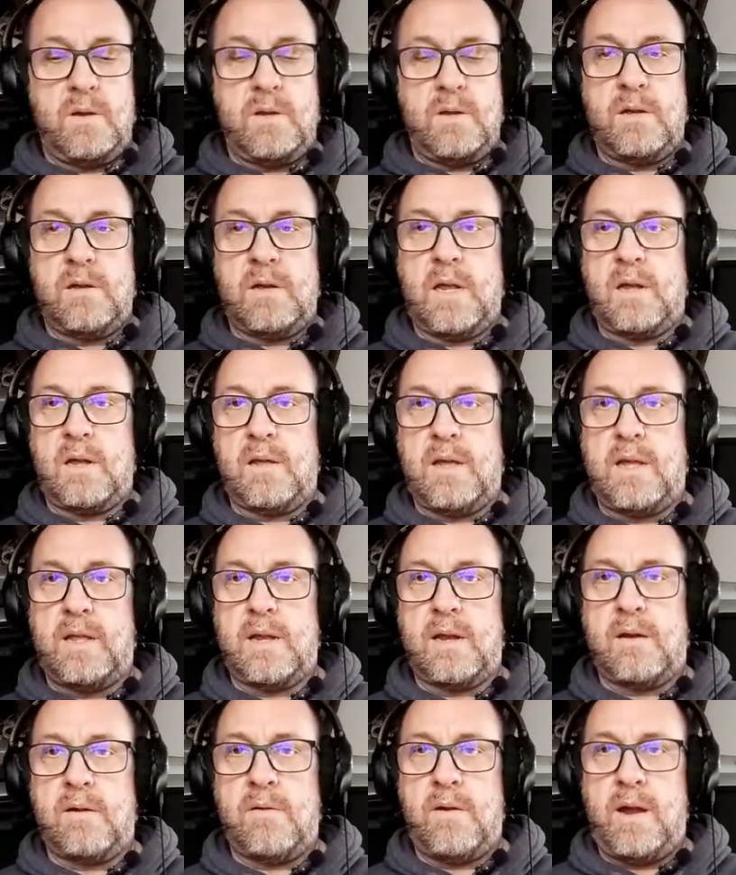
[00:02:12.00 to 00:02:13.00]
kind of glad I
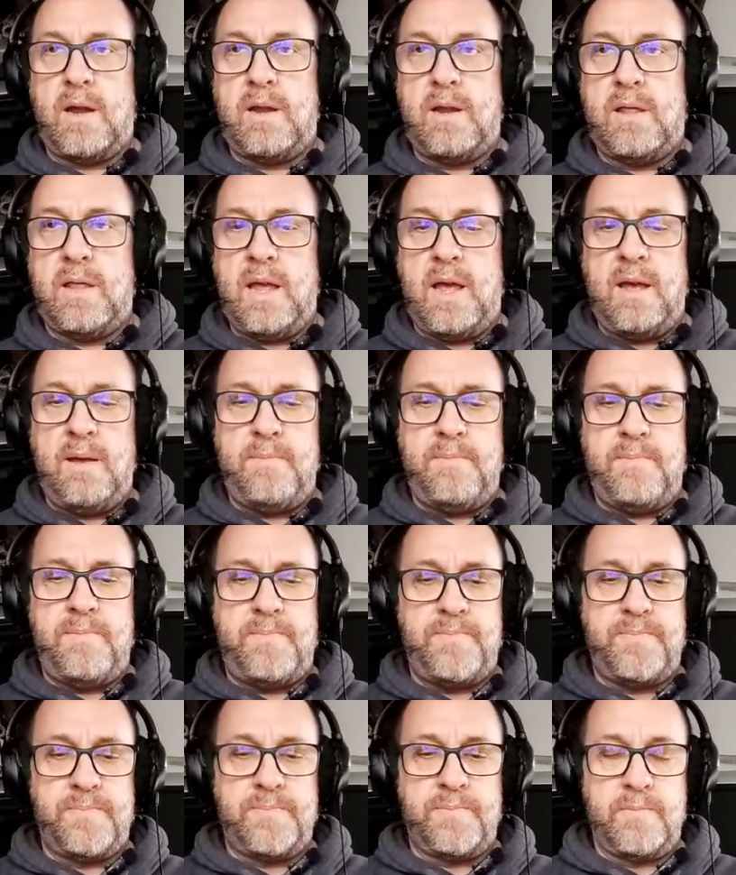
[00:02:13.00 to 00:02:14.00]
created that.
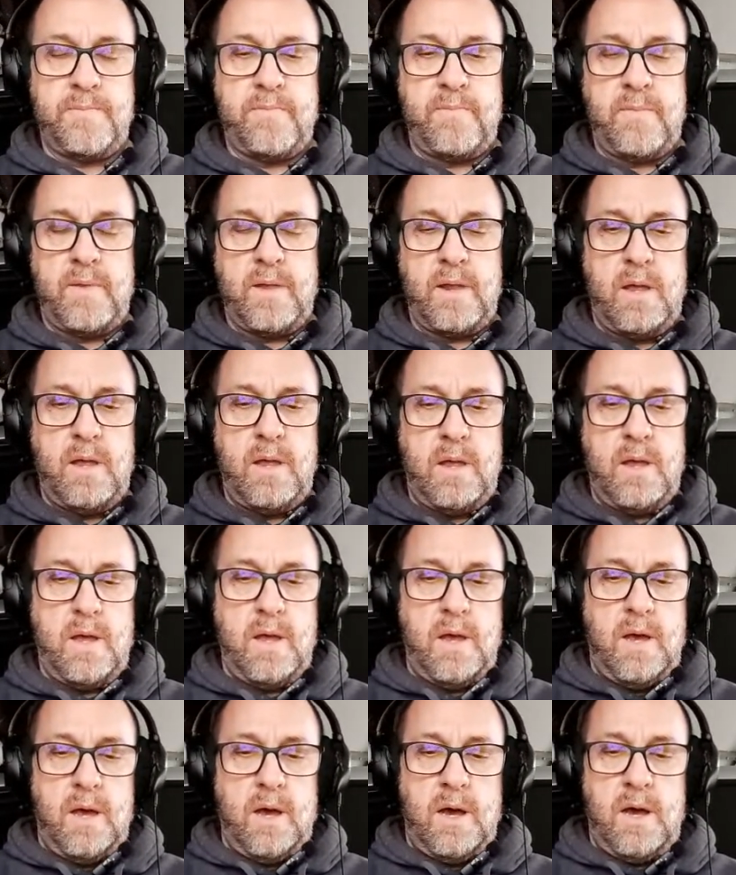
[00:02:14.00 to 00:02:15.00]

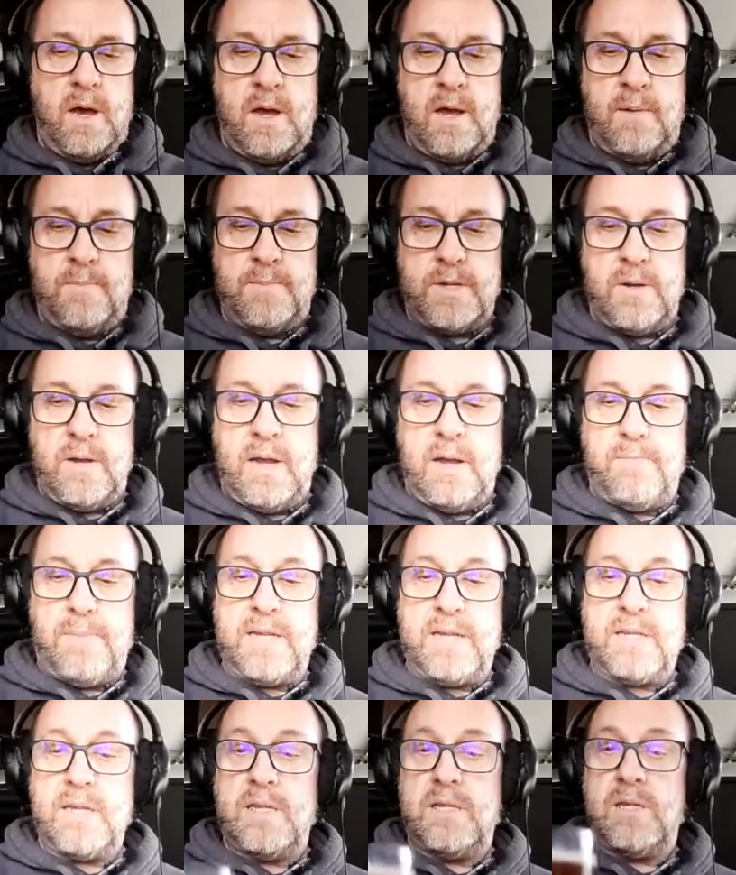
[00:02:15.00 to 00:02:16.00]

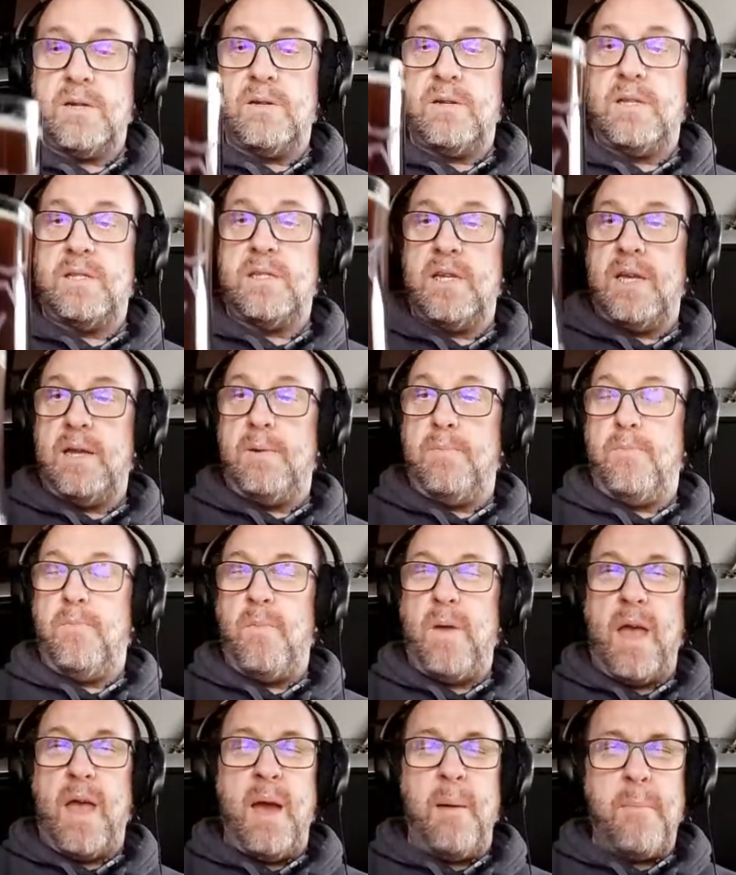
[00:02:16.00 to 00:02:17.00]
Basically, so it's a
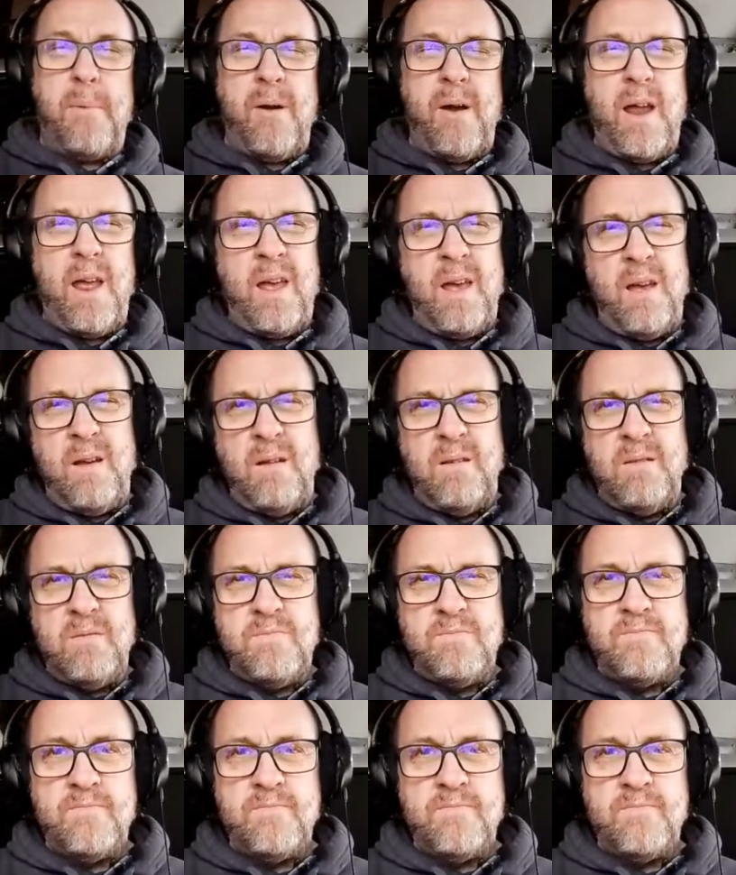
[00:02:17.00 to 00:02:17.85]
amber ale